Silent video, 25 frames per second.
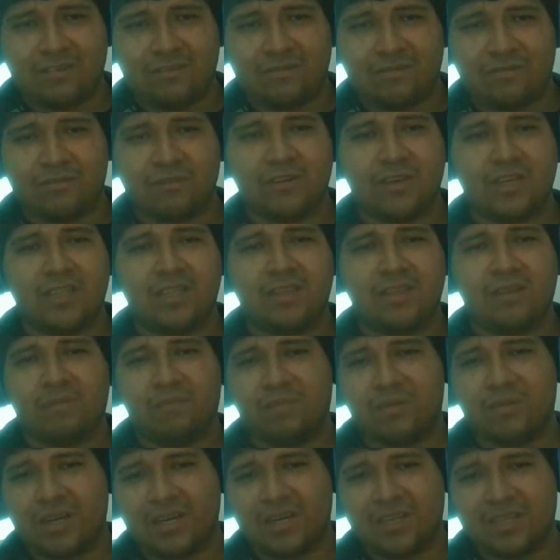For guided
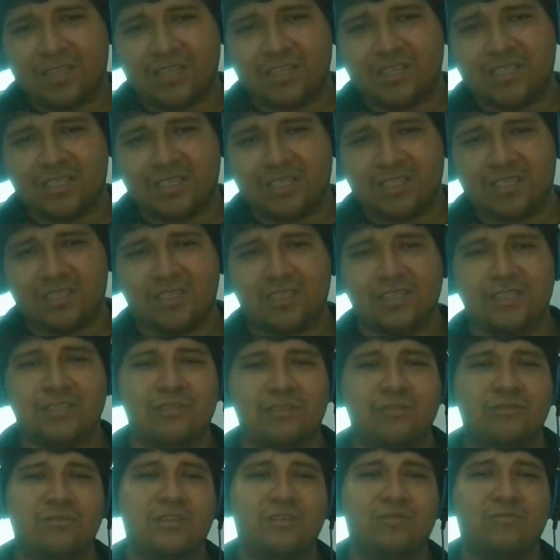practice,
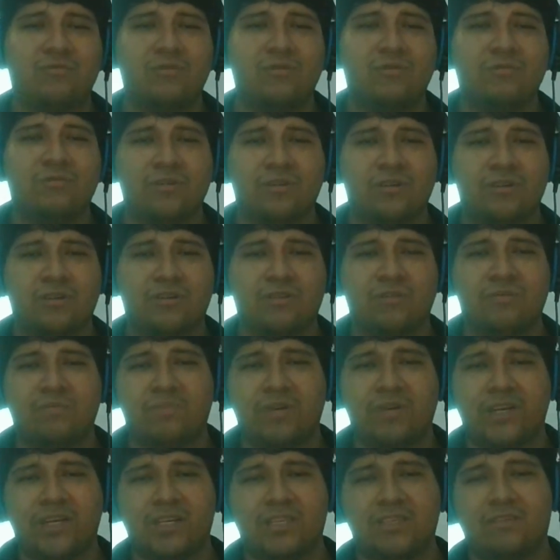students will work on
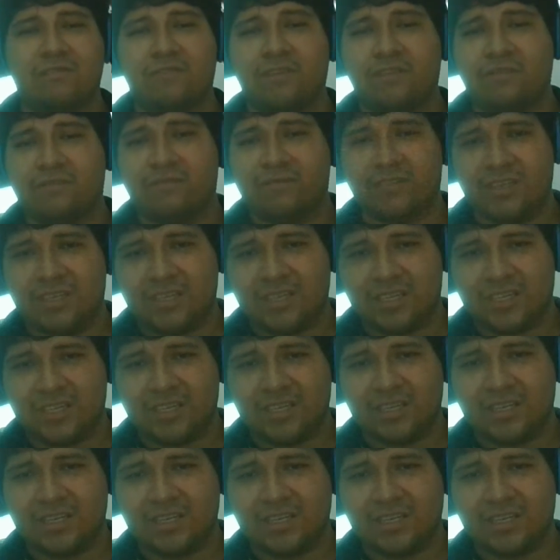page 15,